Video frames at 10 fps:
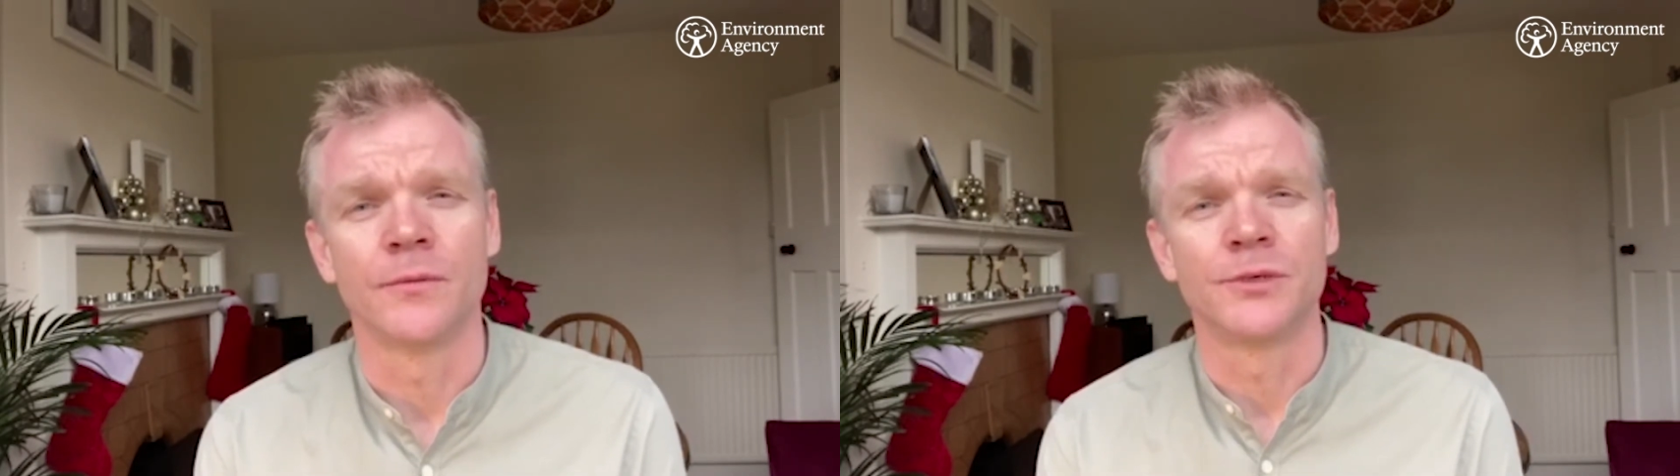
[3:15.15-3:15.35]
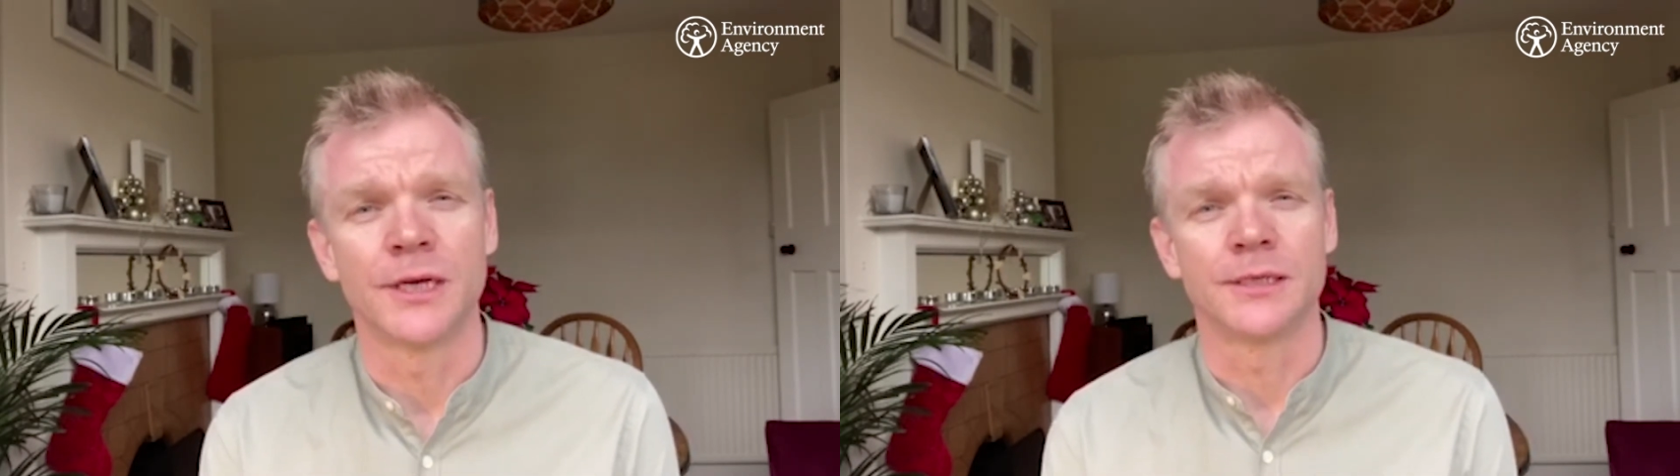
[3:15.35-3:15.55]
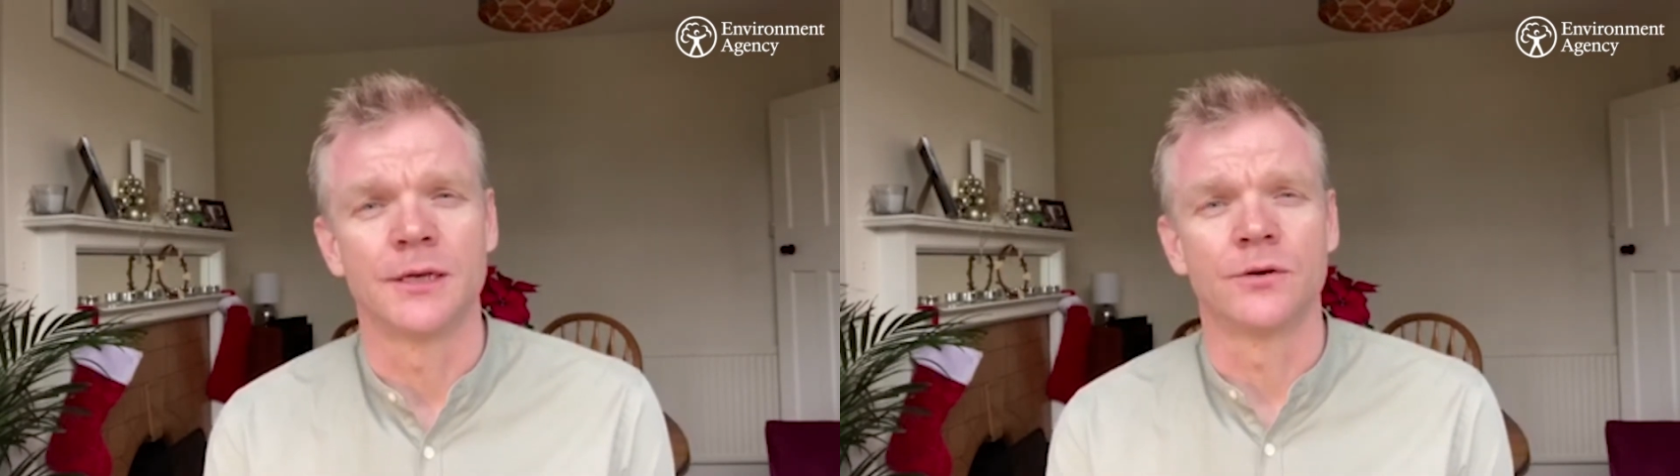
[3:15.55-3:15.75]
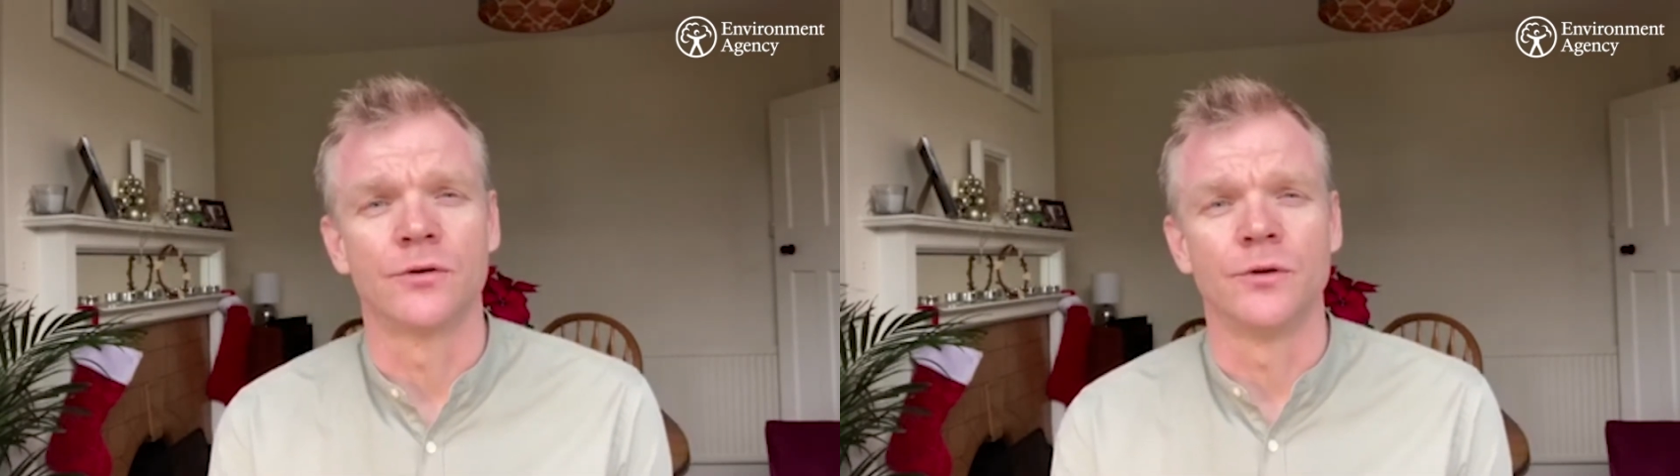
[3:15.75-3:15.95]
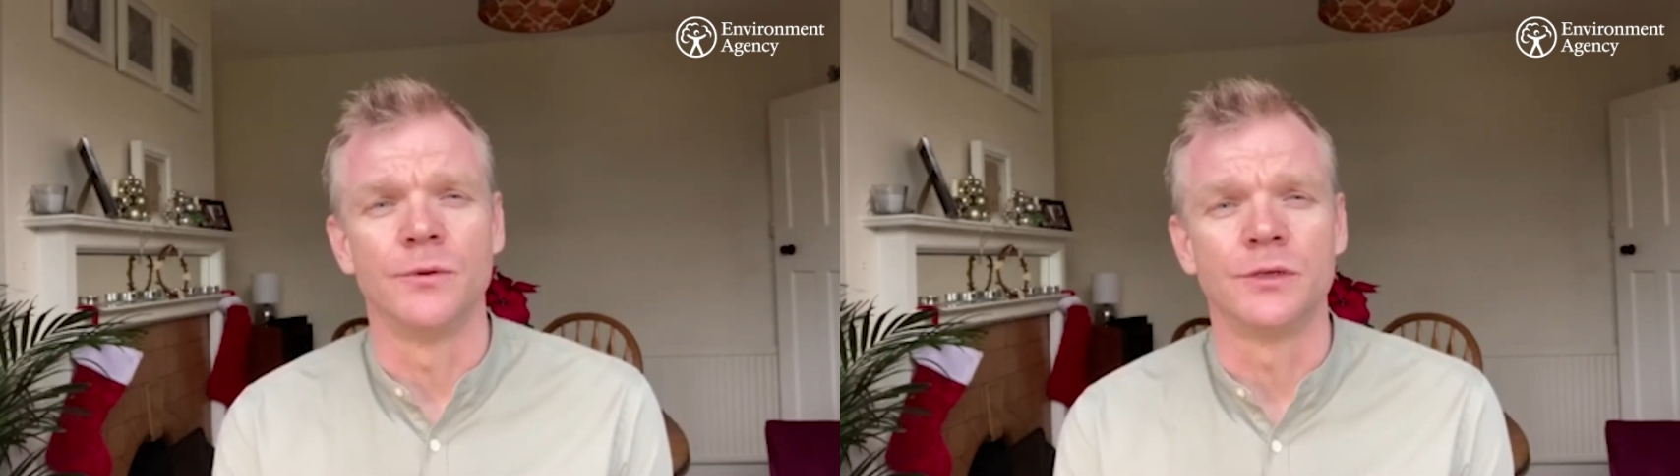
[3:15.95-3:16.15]
and protected
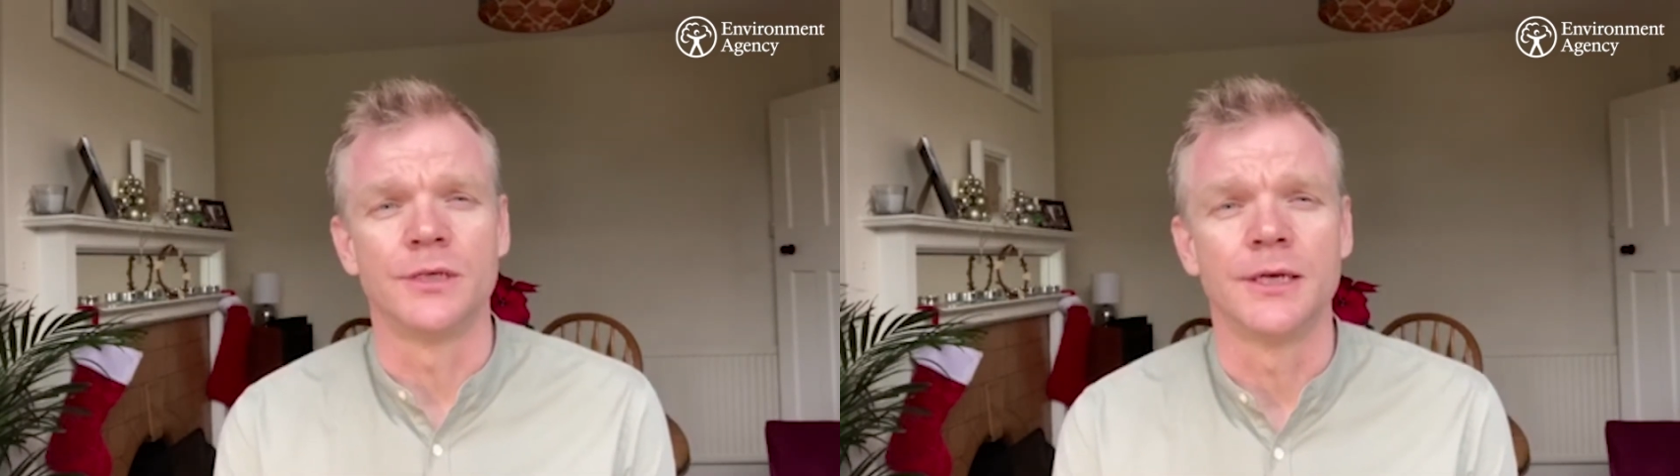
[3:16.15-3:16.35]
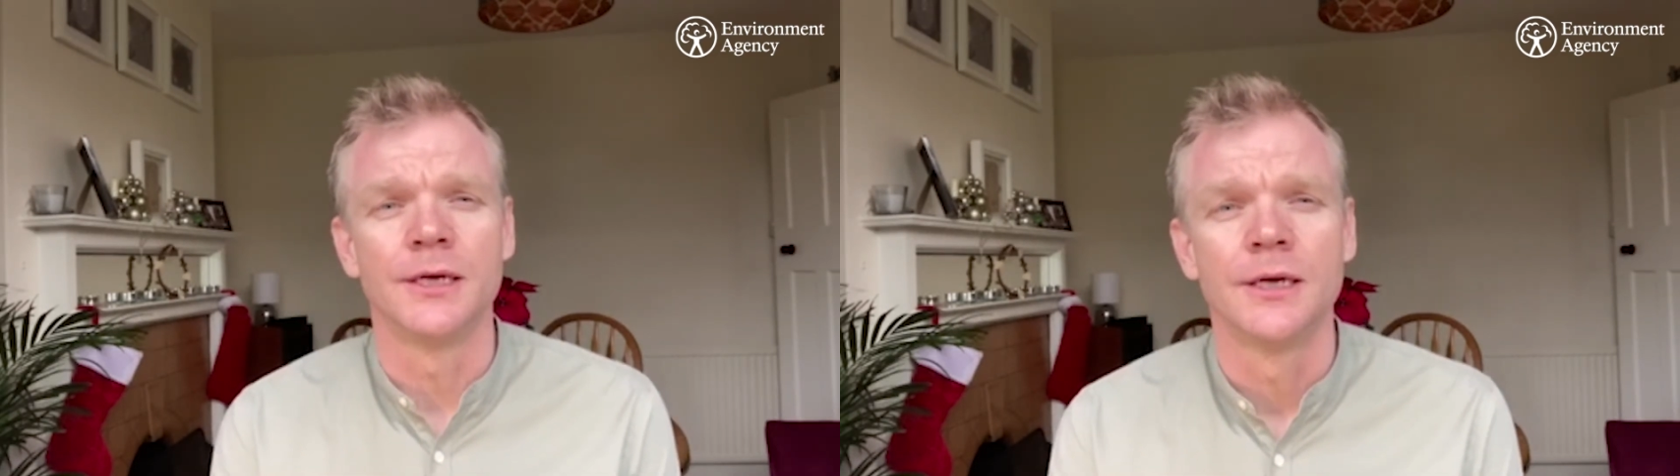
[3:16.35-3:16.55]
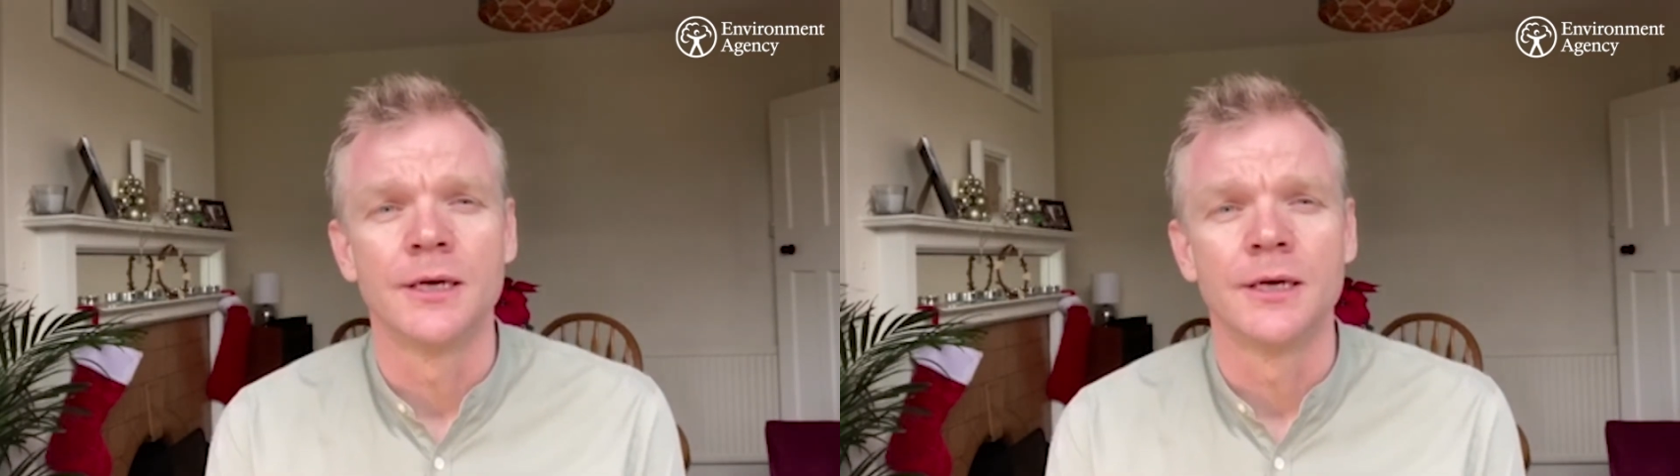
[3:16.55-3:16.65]
local community,